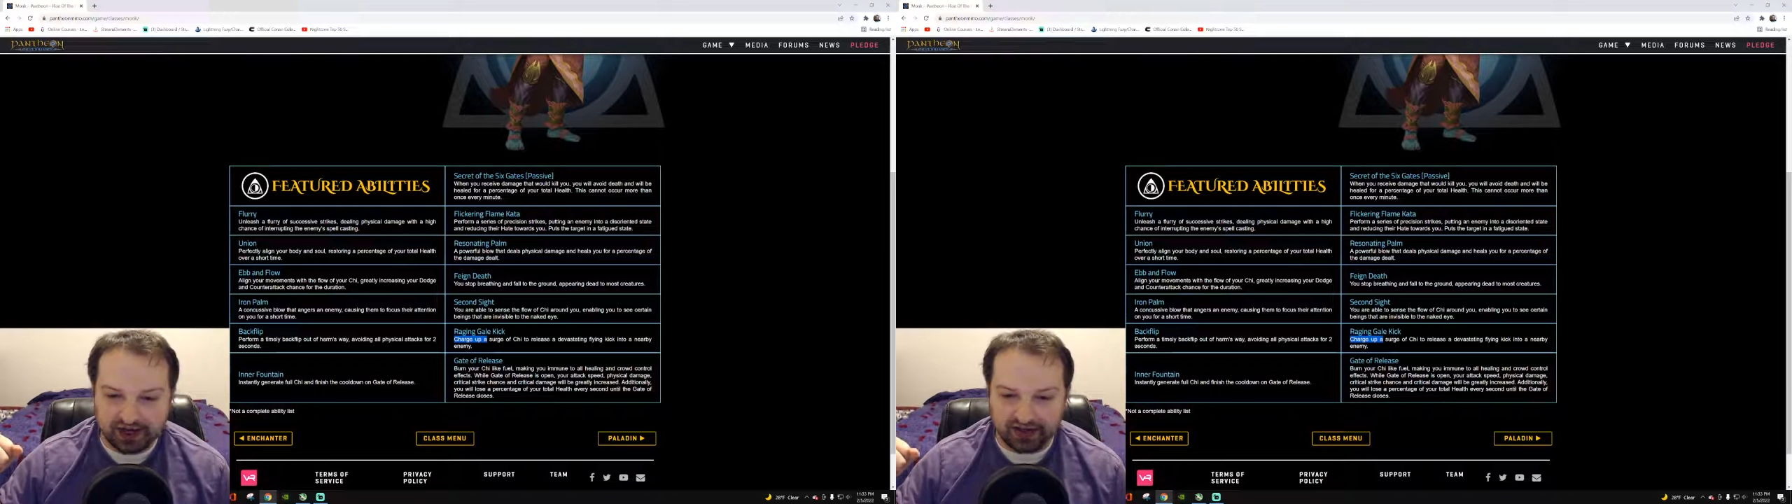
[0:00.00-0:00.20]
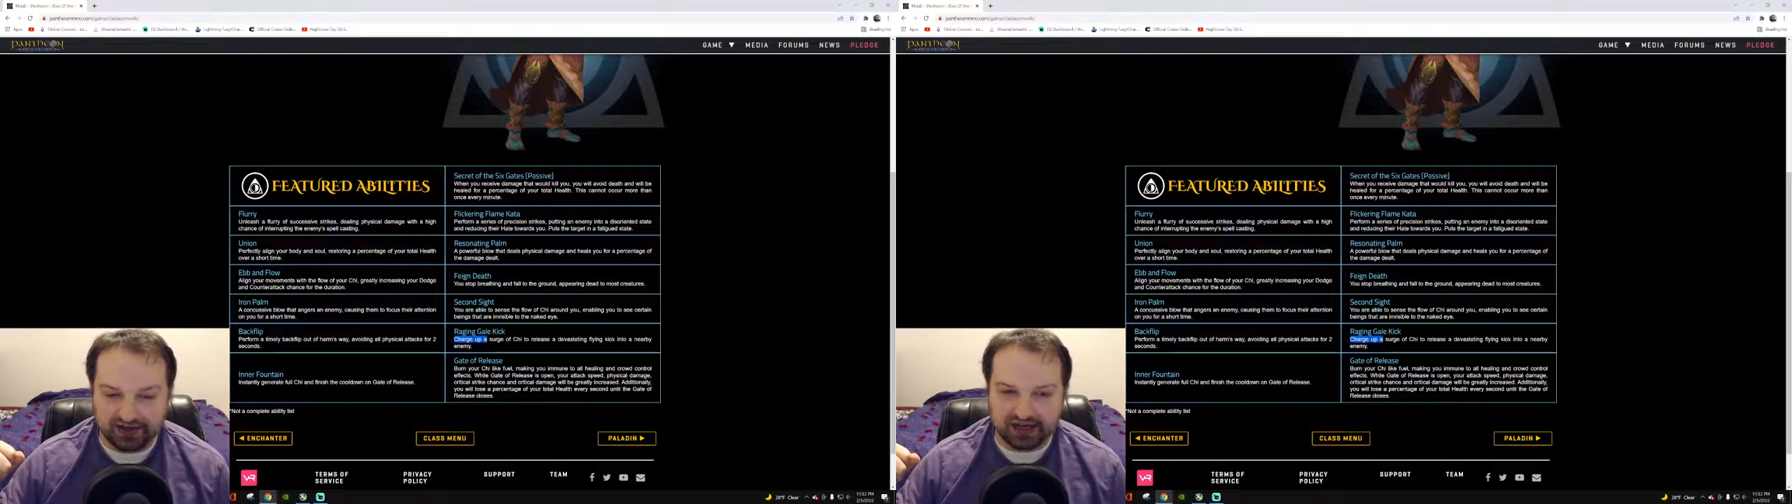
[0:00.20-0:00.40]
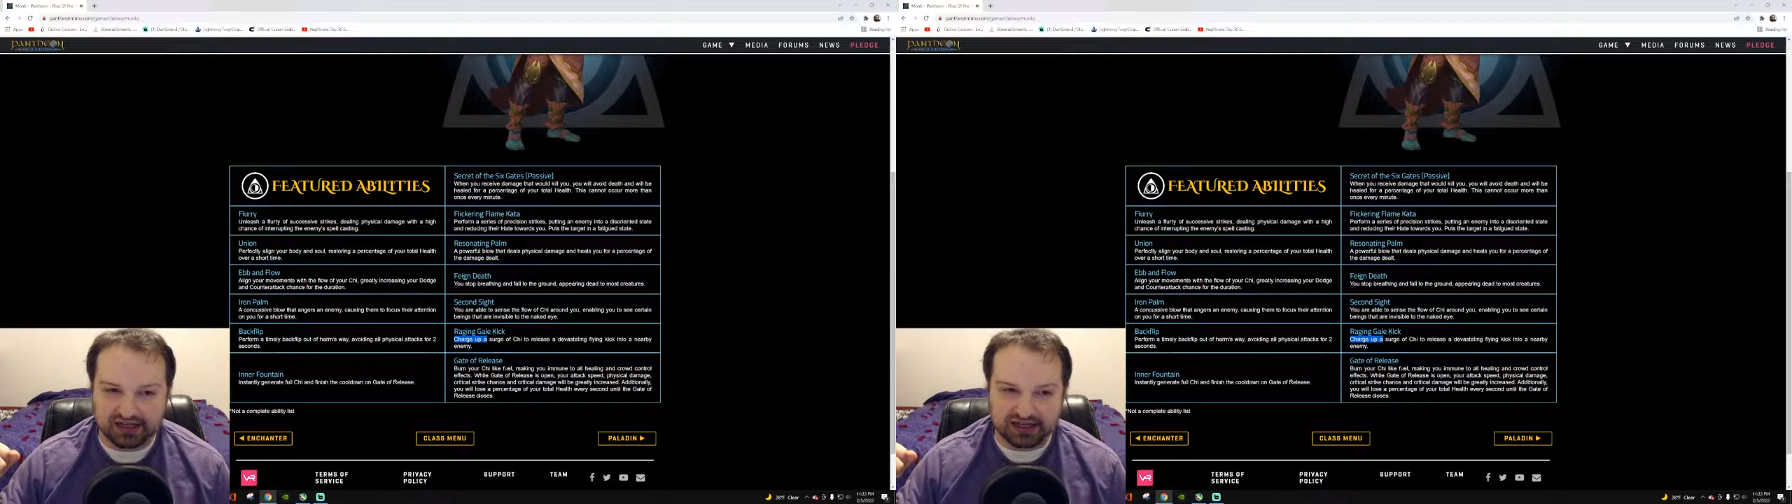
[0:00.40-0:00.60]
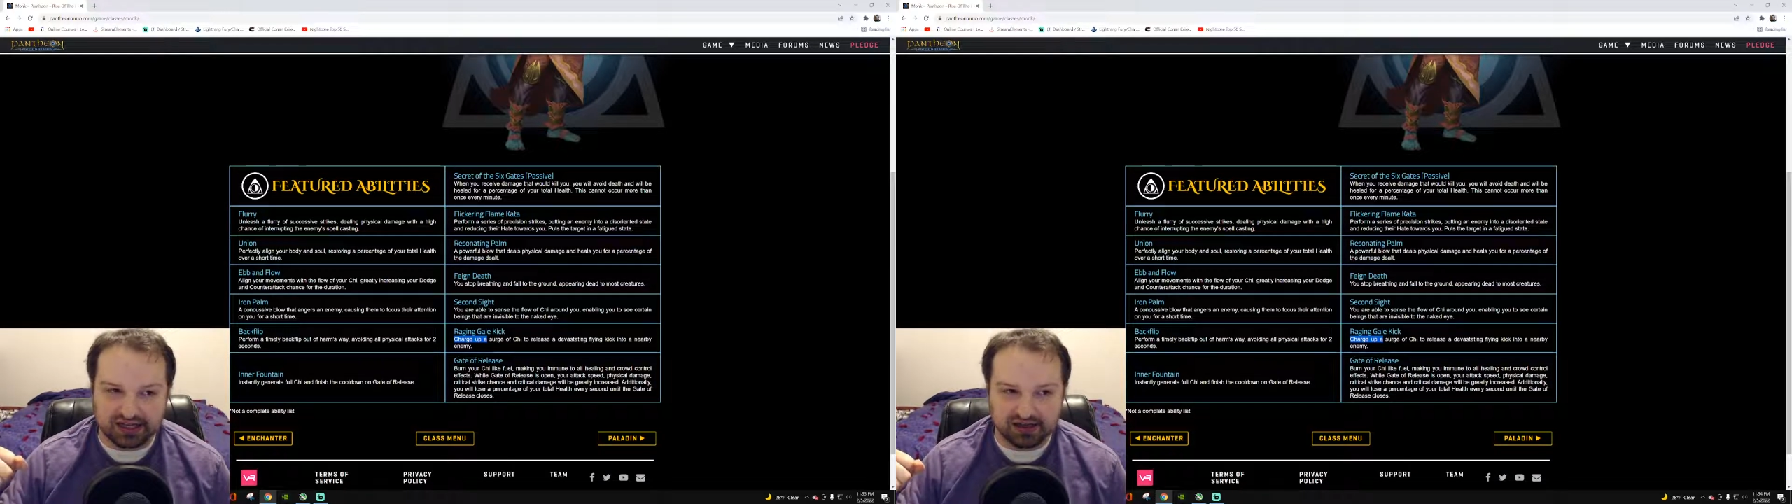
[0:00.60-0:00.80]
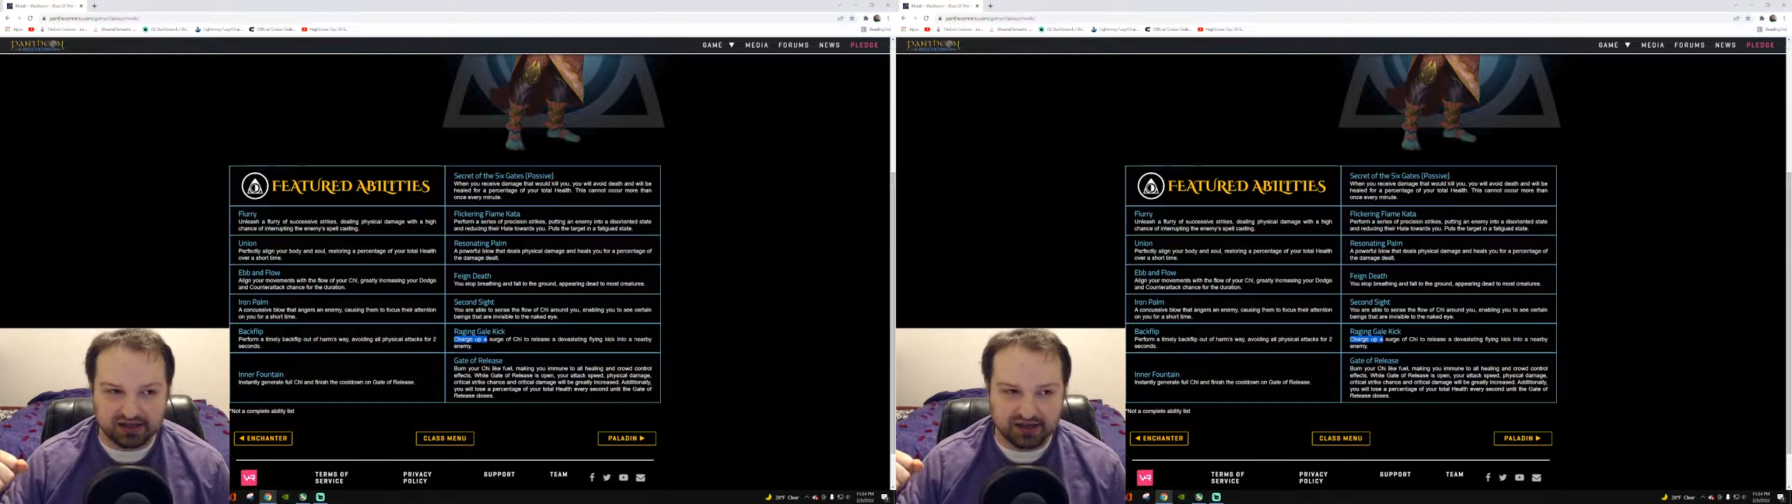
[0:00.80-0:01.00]
and then it
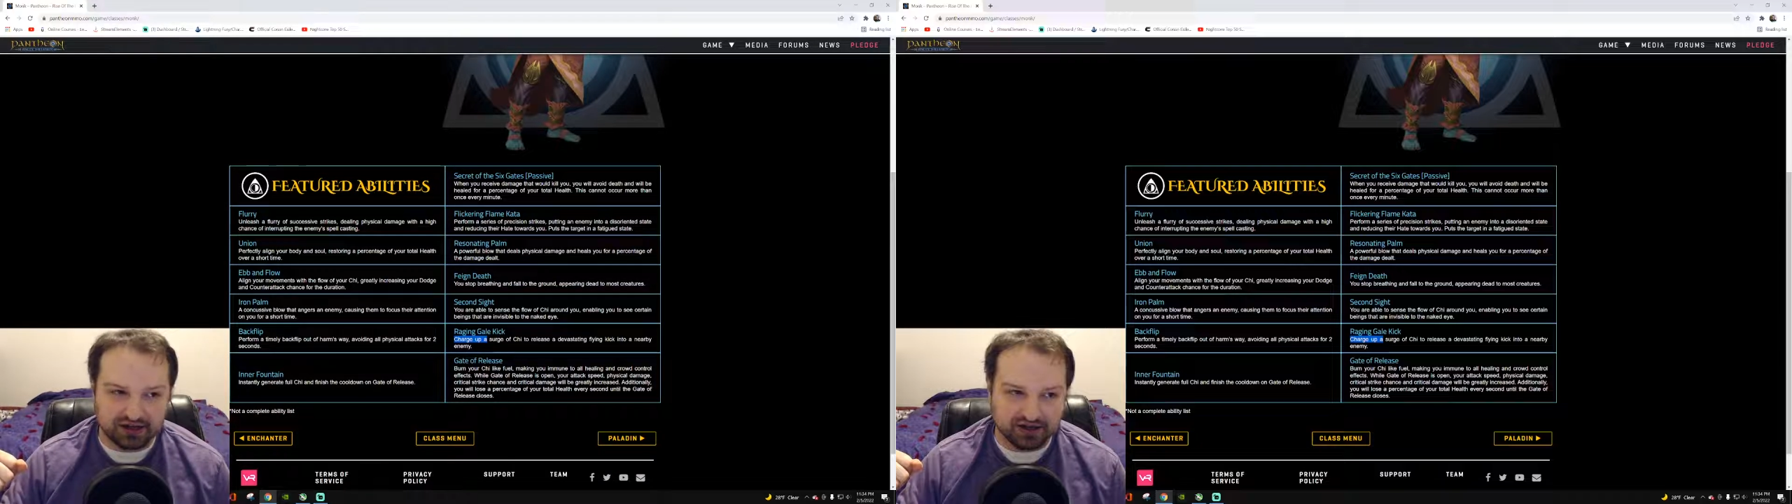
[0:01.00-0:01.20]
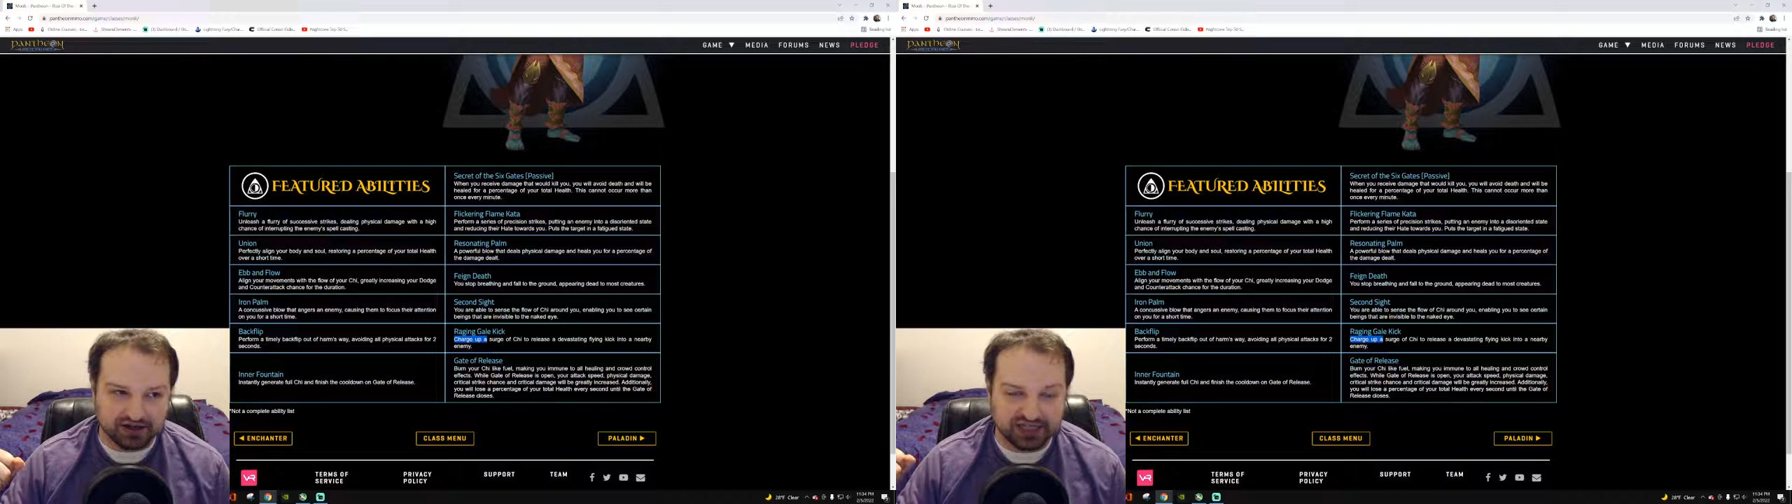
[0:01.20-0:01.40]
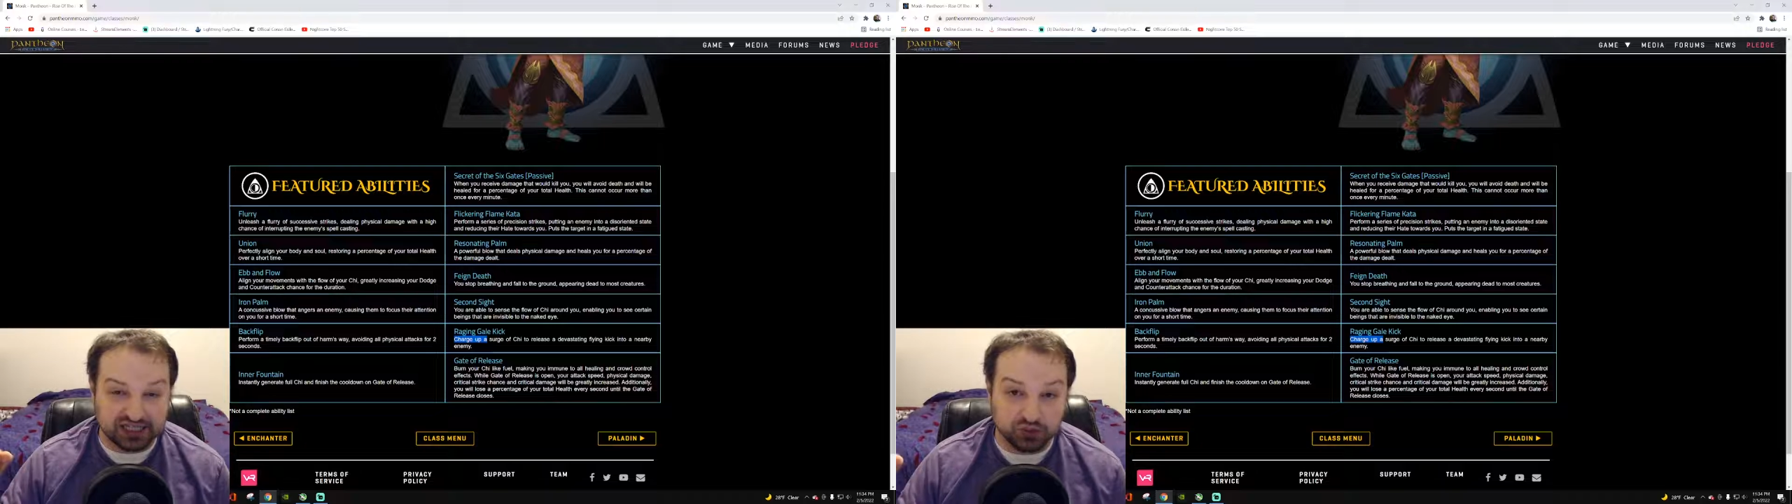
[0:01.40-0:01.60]
gets